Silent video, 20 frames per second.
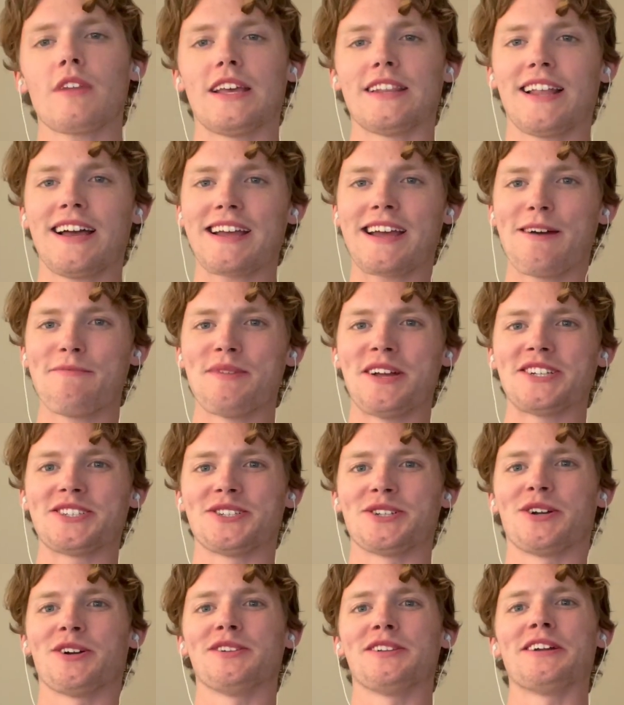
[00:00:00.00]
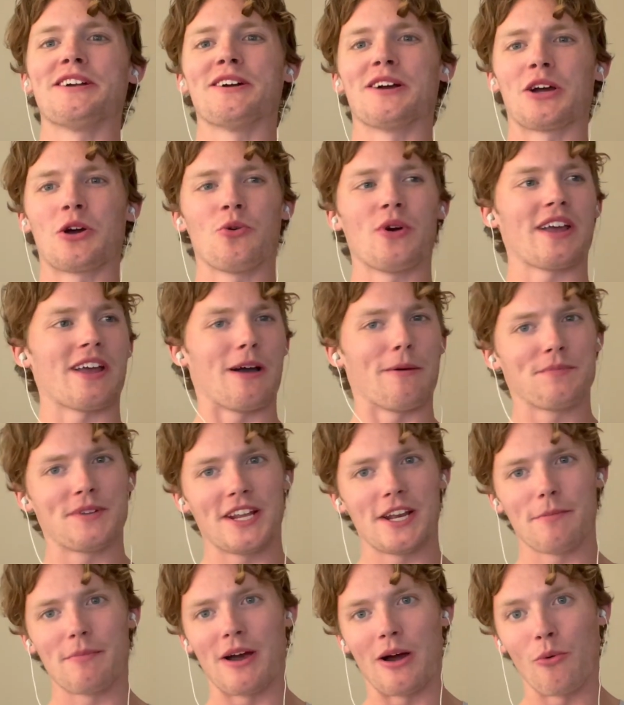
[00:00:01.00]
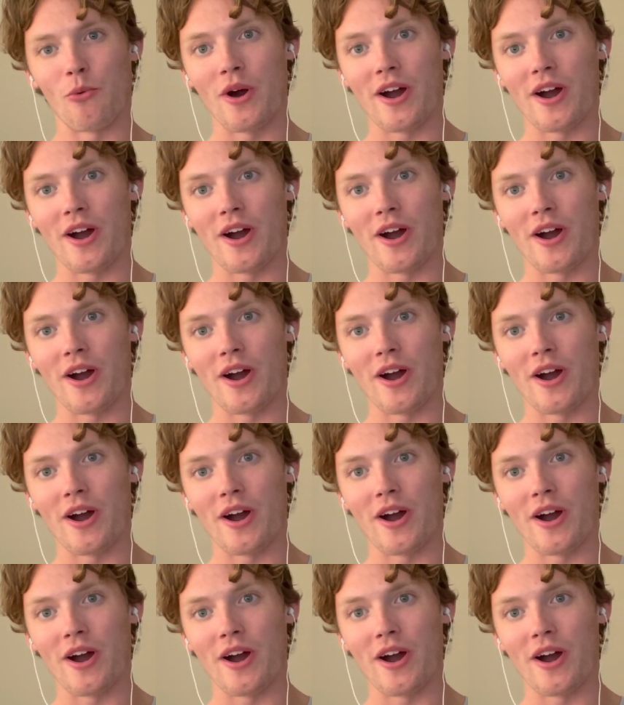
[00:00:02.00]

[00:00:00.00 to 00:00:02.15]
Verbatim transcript: And like I mentioned earlier, a quick update about